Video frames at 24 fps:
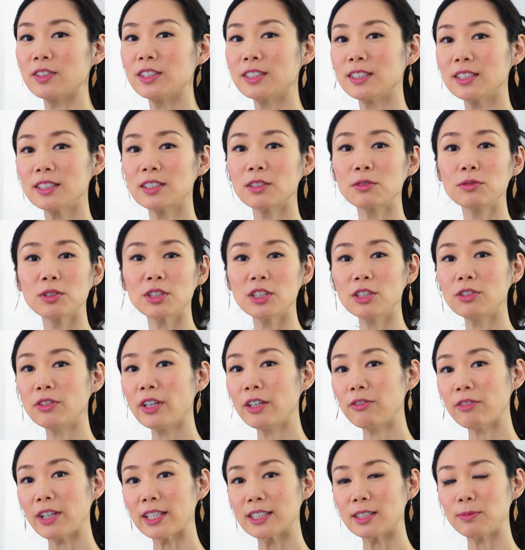this is a really
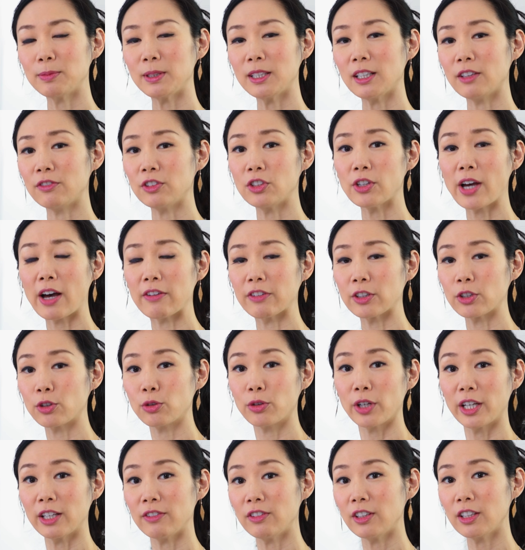great recipe if you have a
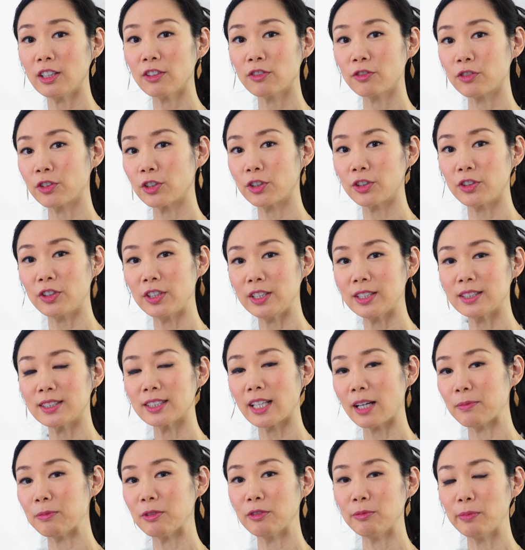craving for these
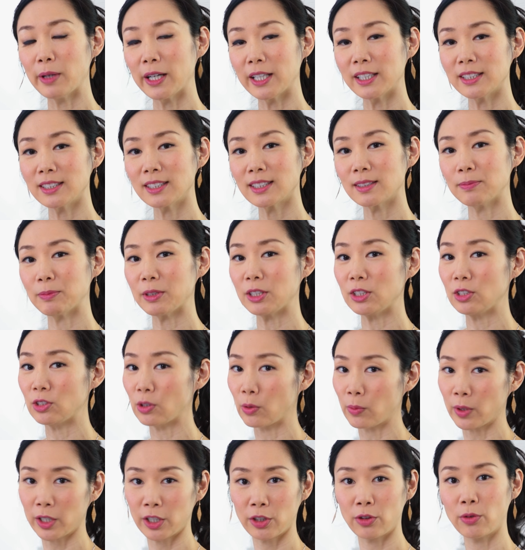type of buns, but you
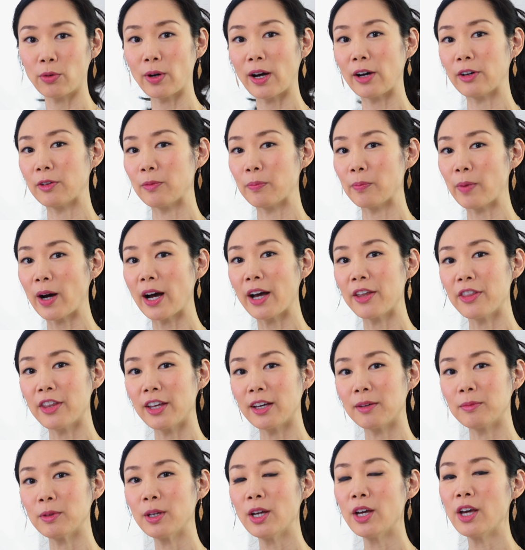don't want to go out and buy
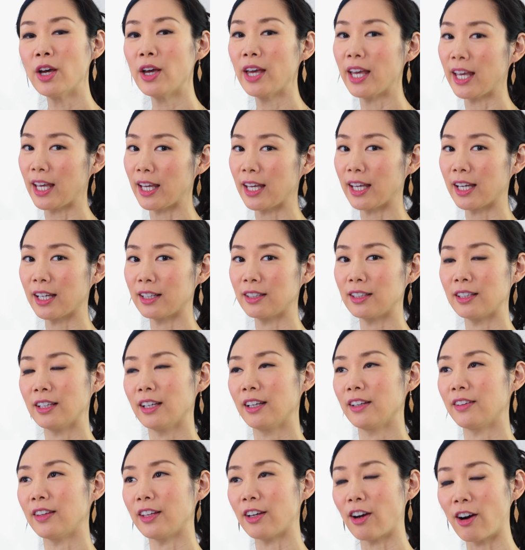them. And
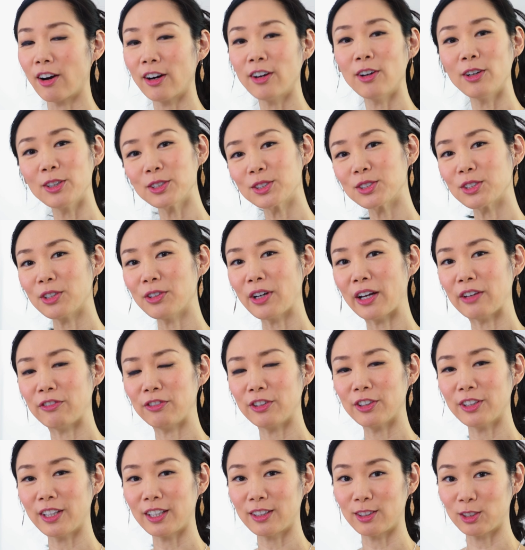they are also, I
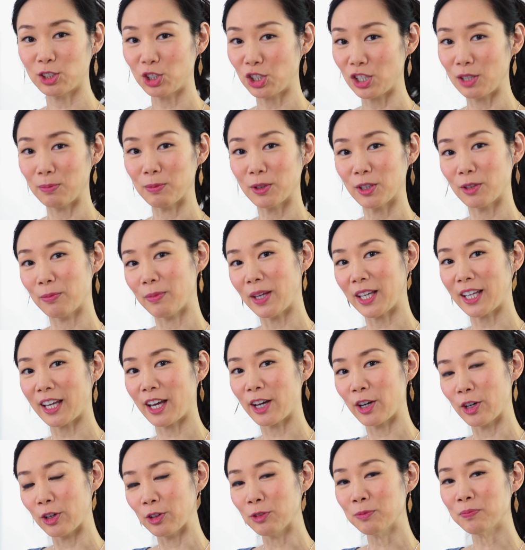feel like they're cheaper to make
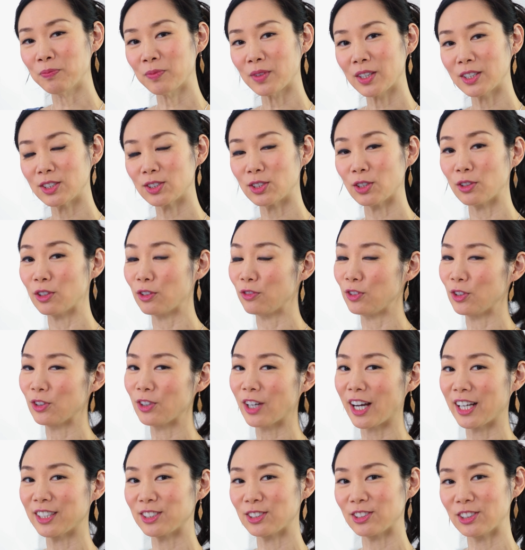at home. So if you
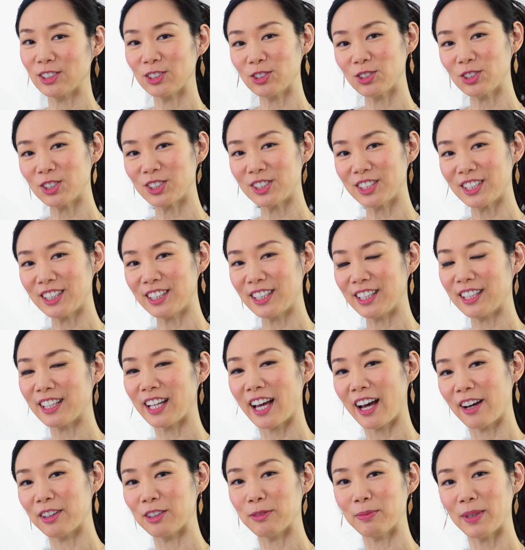guys are interested in
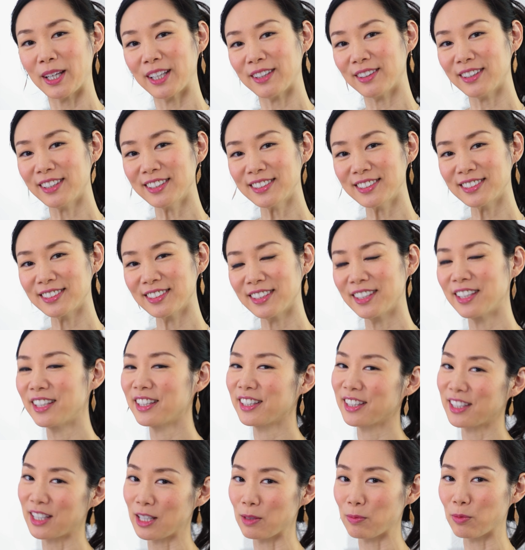how to make this,
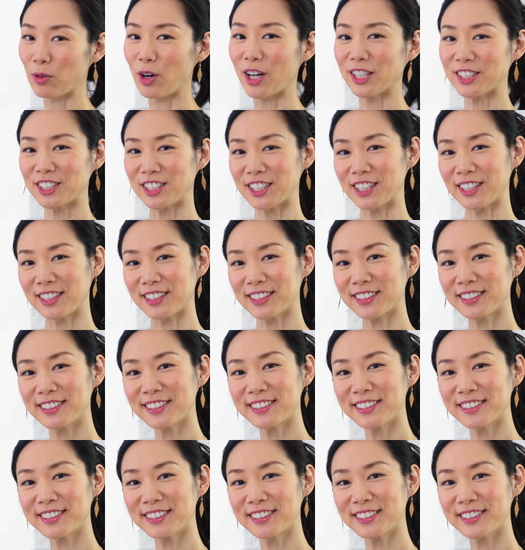keep watching.